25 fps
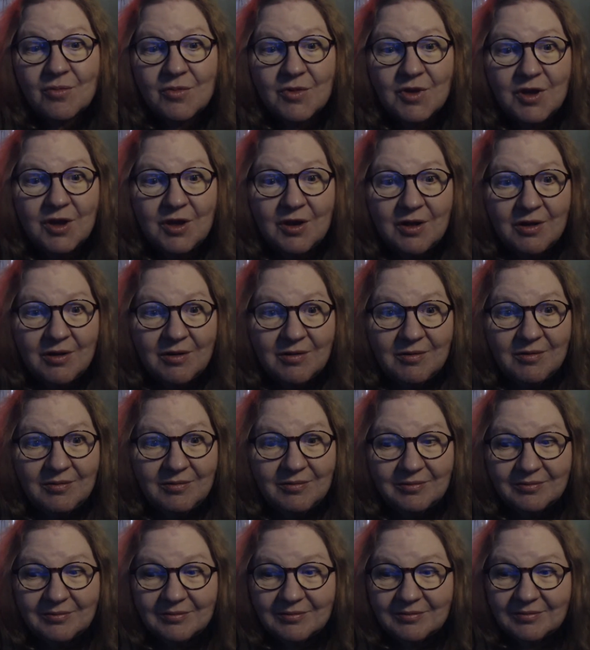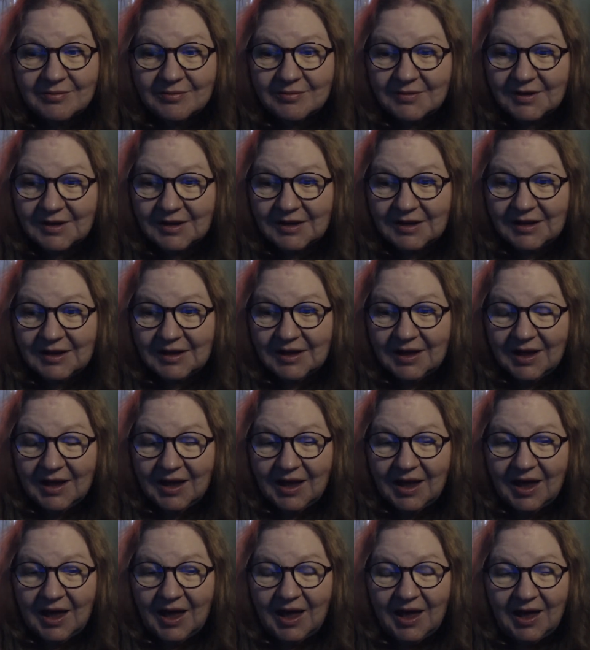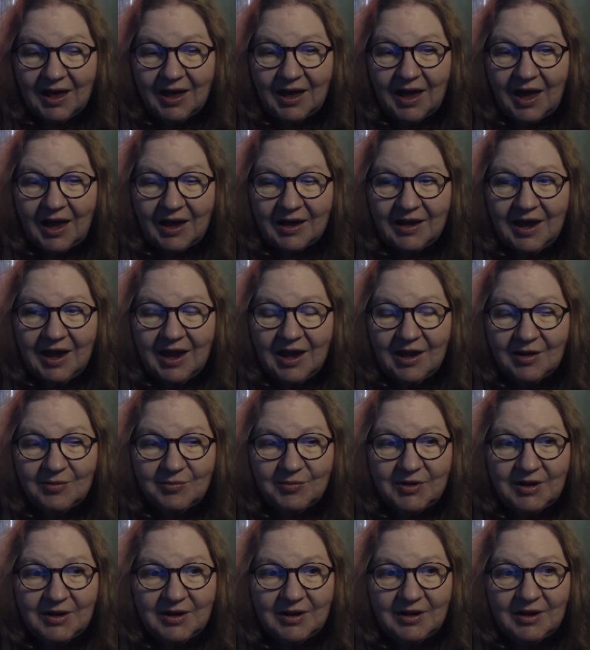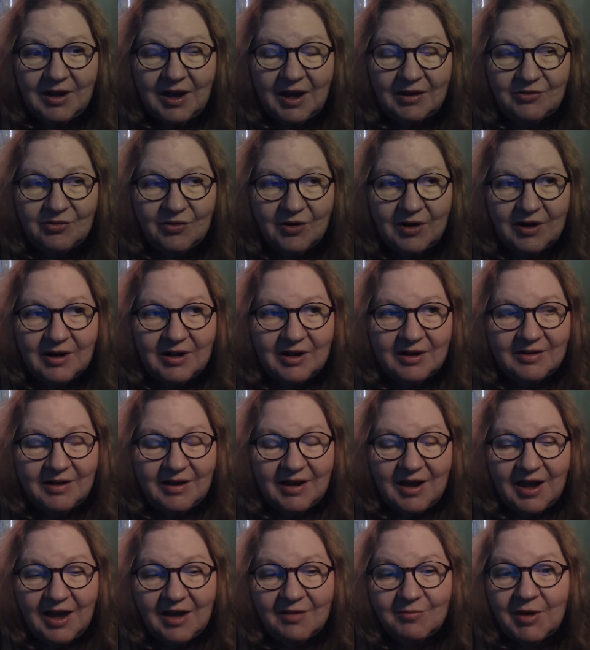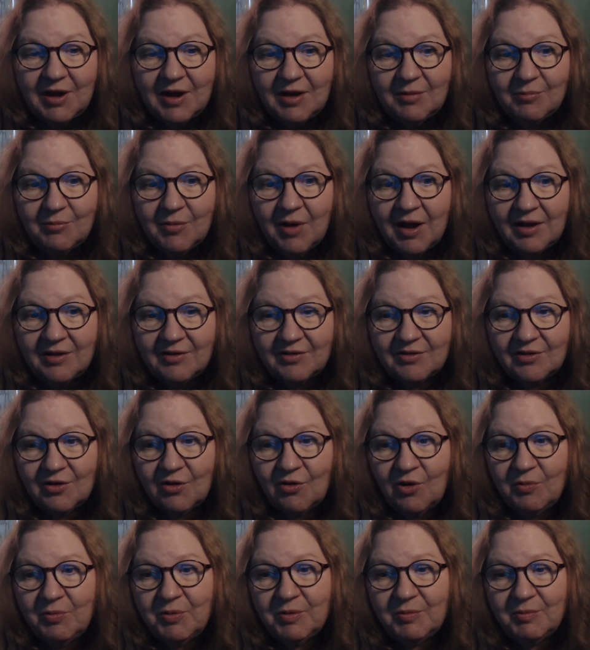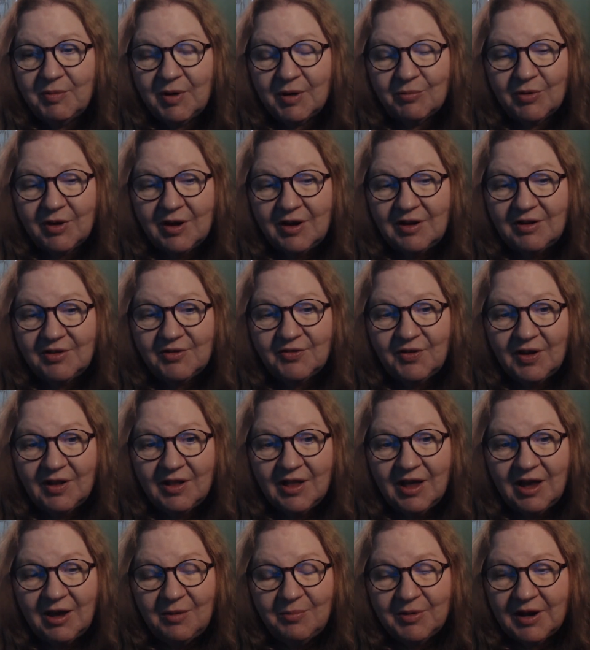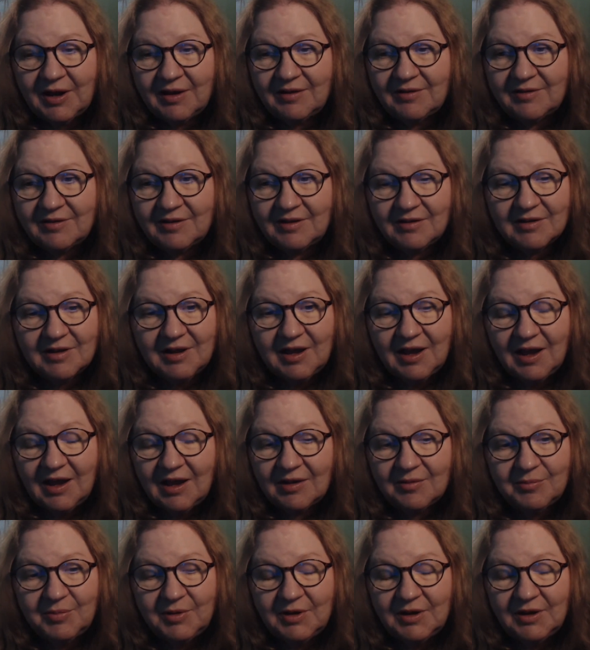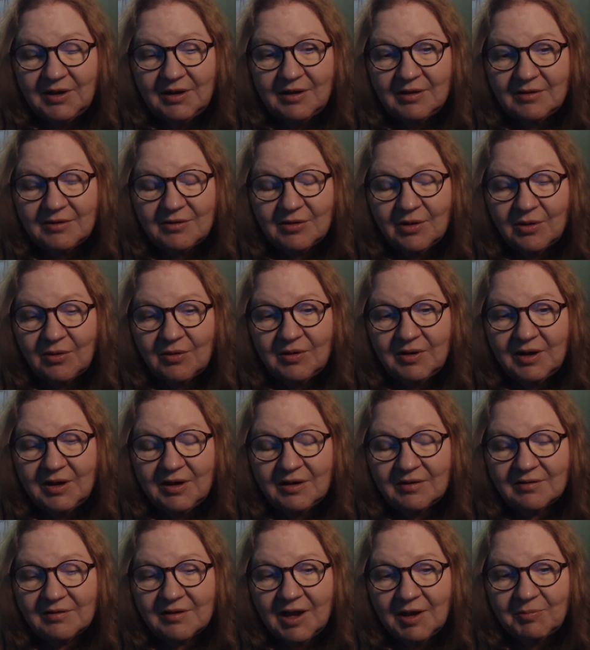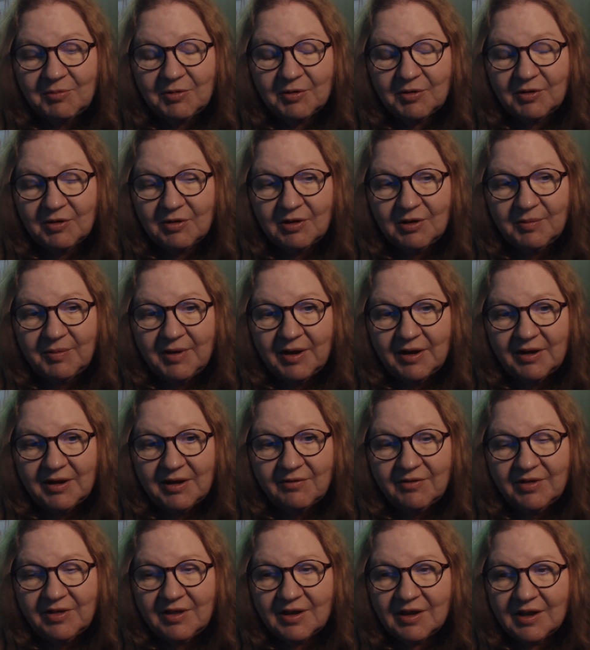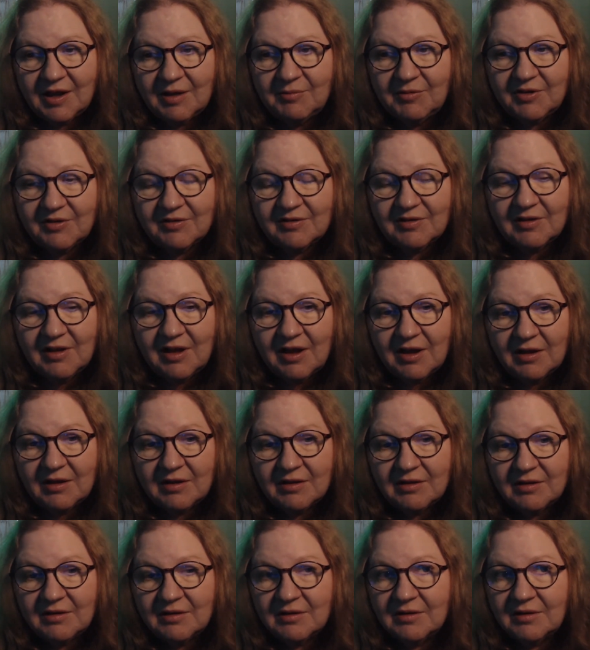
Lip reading: you know, I try not to have my mind so open my brains fall out, but I still can't be totally skeptical about everything. I'm just like,